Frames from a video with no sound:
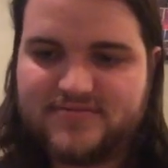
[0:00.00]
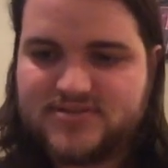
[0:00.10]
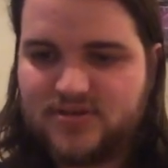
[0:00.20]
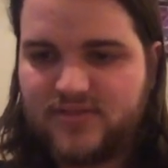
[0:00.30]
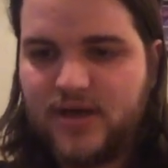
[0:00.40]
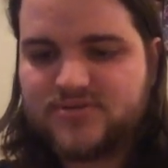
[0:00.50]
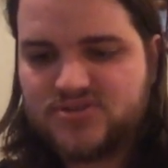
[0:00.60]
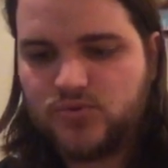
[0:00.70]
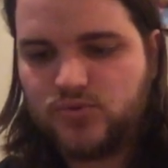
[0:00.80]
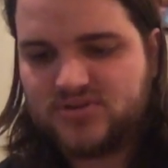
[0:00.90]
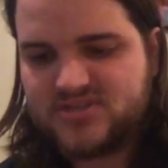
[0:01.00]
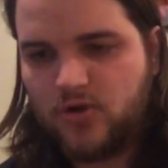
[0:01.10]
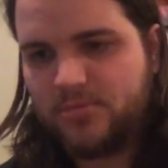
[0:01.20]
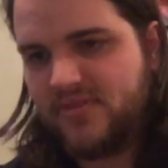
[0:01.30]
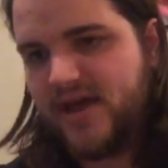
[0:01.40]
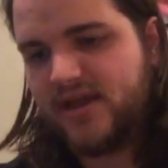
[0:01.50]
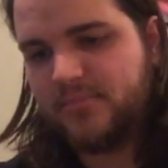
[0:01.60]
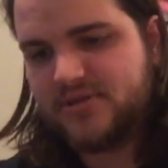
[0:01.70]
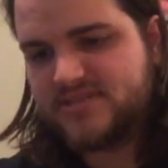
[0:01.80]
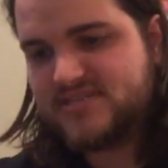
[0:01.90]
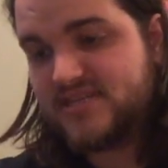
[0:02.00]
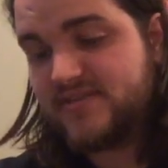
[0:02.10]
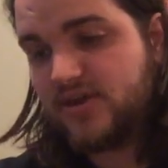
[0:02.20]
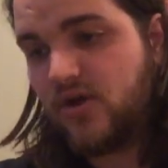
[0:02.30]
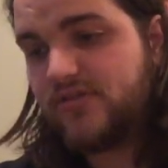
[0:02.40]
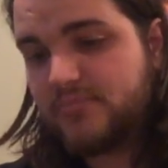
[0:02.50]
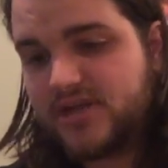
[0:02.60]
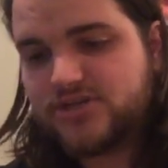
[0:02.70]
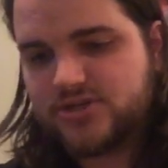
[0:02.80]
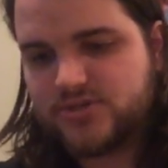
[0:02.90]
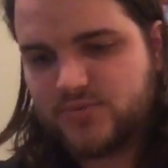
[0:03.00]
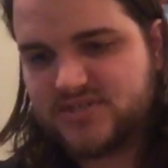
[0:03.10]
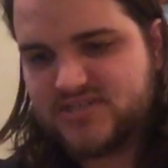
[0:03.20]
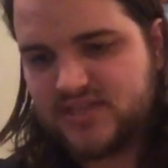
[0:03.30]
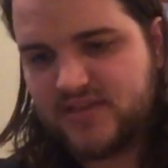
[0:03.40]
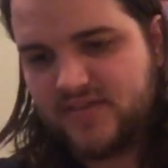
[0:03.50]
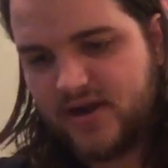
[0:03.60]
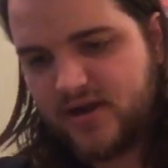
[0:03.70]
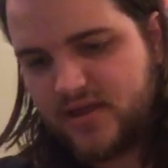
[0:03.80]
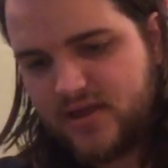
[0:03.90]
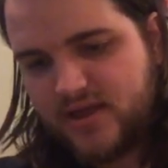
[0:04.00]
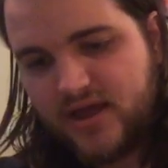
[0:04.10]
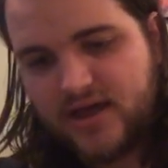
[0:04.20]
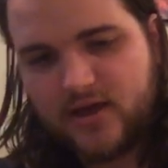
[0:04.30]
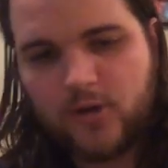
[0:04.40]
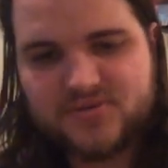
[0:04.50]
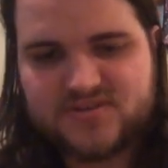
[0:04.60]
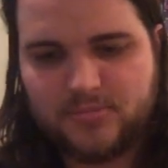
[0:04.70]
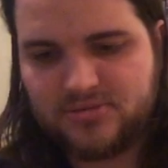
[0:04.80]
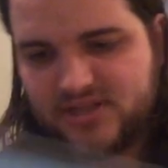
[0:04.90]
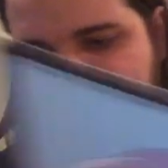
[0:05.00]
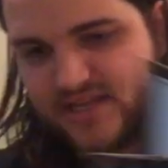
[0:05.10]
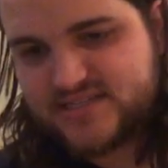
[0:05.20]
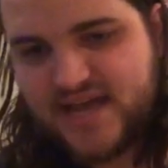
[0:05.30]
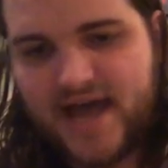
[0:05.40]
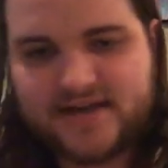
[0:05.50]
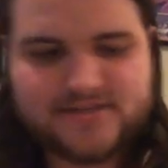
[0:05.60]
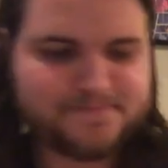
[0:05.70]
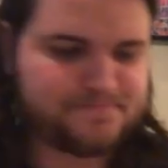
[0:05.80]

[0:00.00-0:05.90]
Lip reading: So that was cool to open that up and see that all the miniatures were still in there, almost completely intact.